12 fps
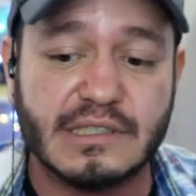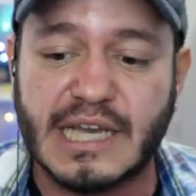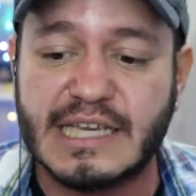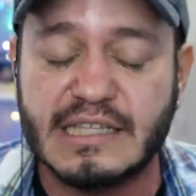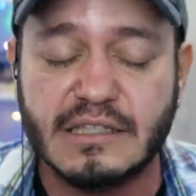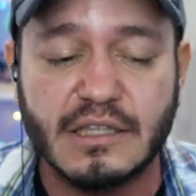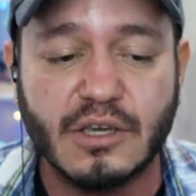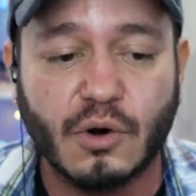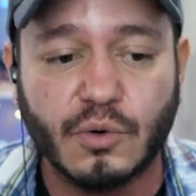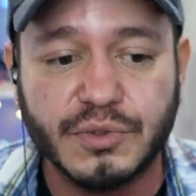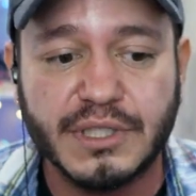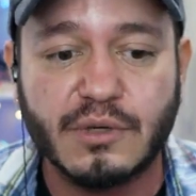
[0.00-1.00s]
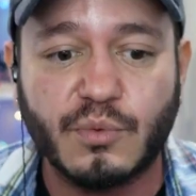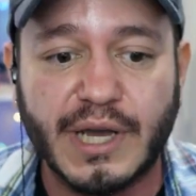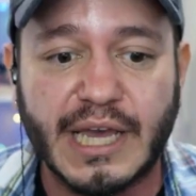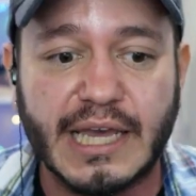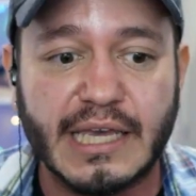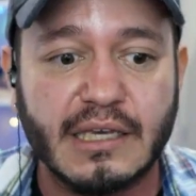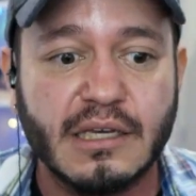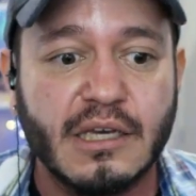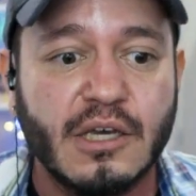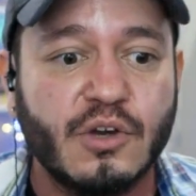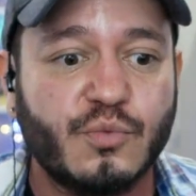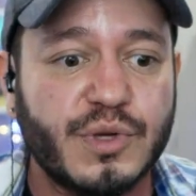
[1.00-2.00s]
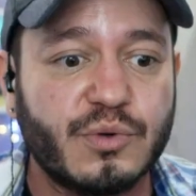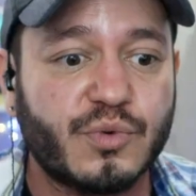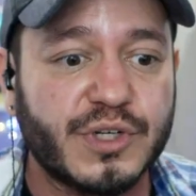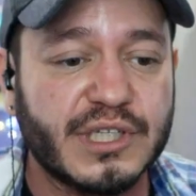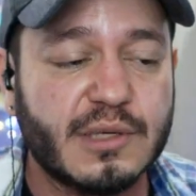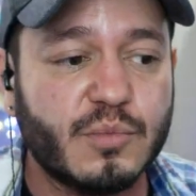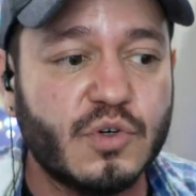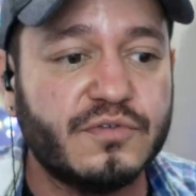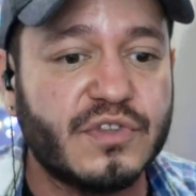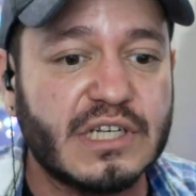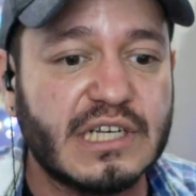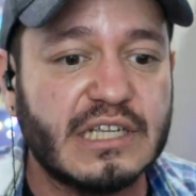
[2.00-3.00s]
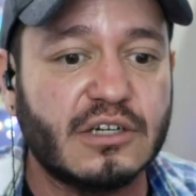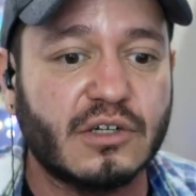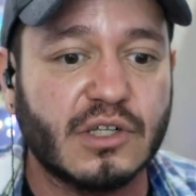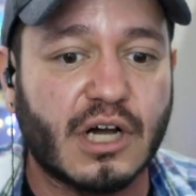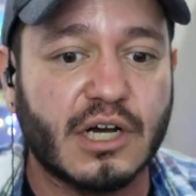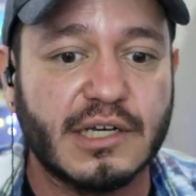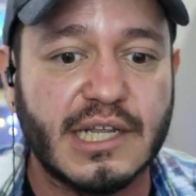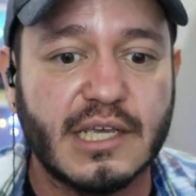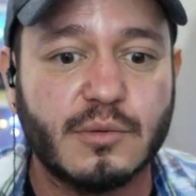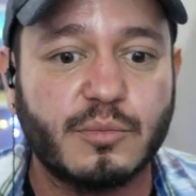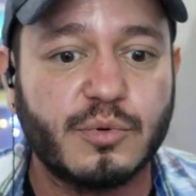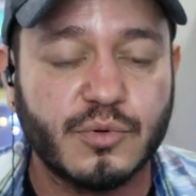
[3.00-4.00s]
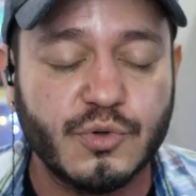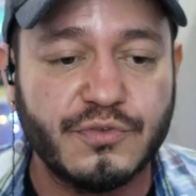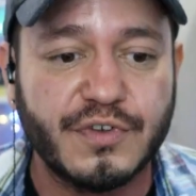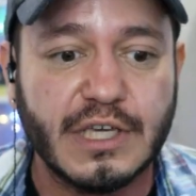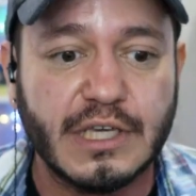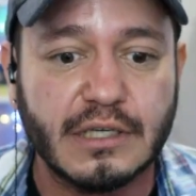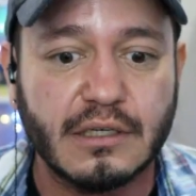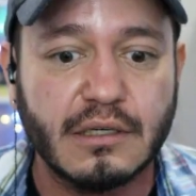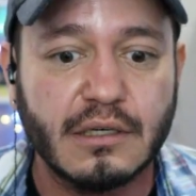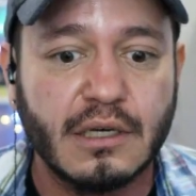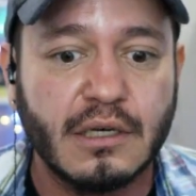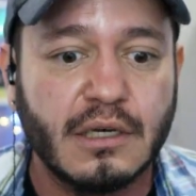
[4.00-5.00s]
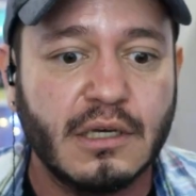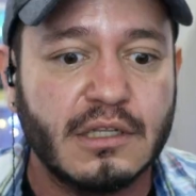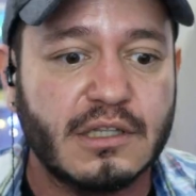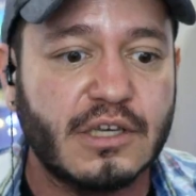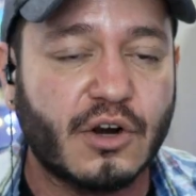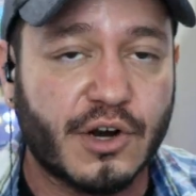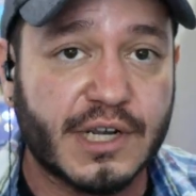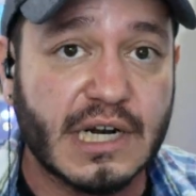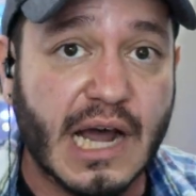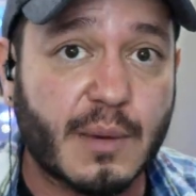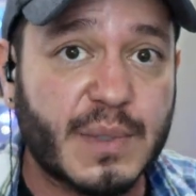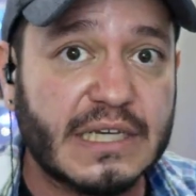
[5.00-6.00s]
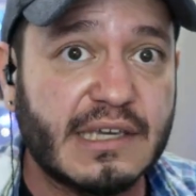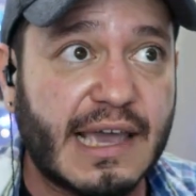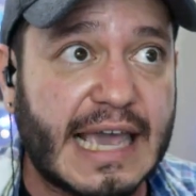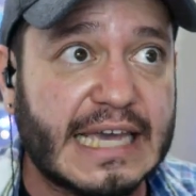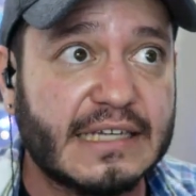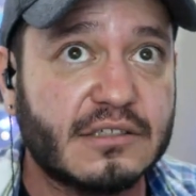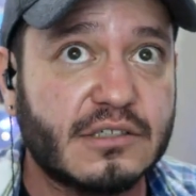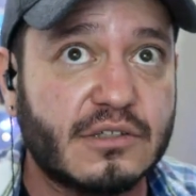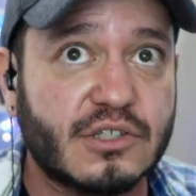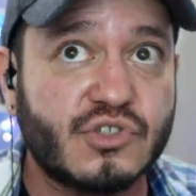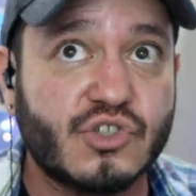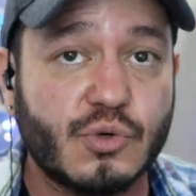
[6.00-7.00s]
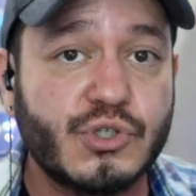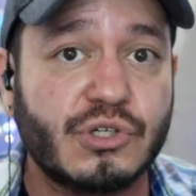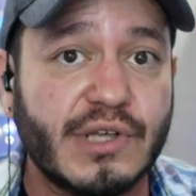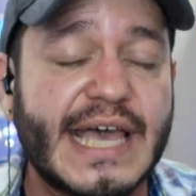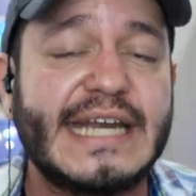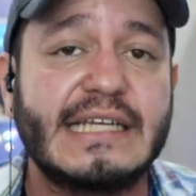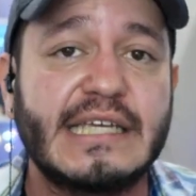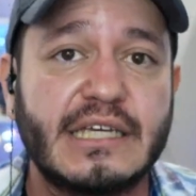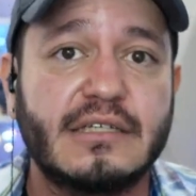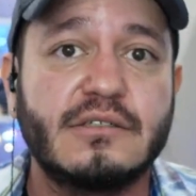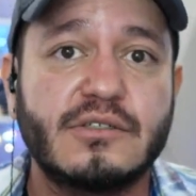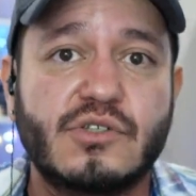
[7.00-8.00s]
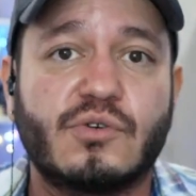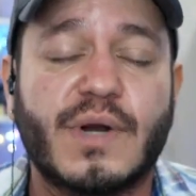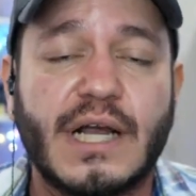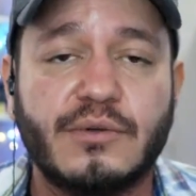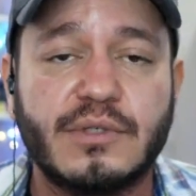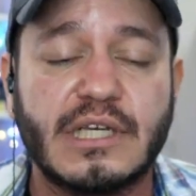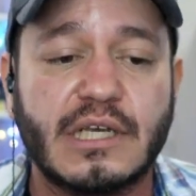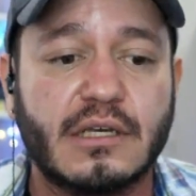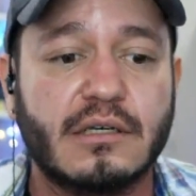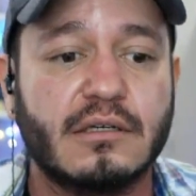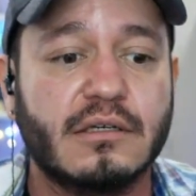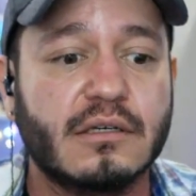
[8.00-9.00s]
I think the only way we really move the needle on improving the ergonomic and the social etiquette surrounding